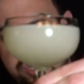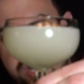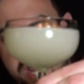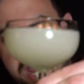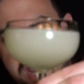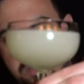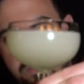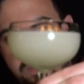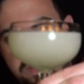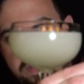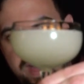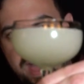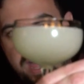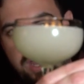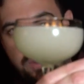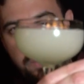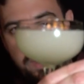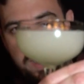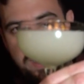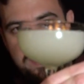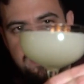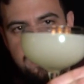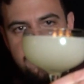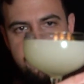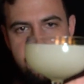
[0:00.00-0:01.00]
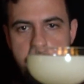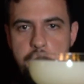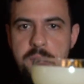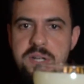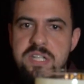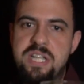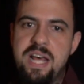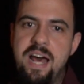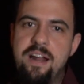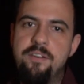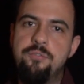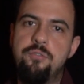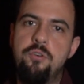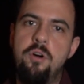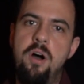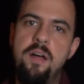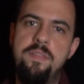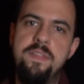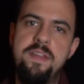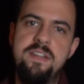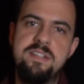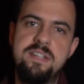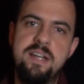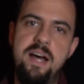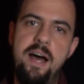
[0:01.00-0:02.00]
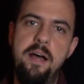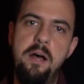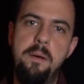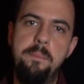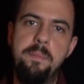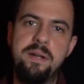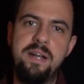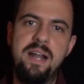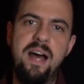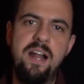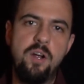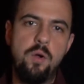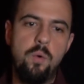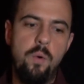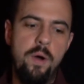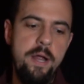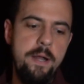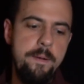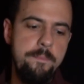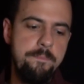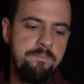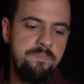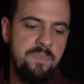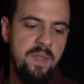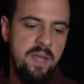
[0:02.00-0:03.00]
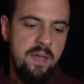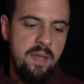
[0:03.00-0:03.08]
shaken with egg whites. It's almost that frothy style, but not quite.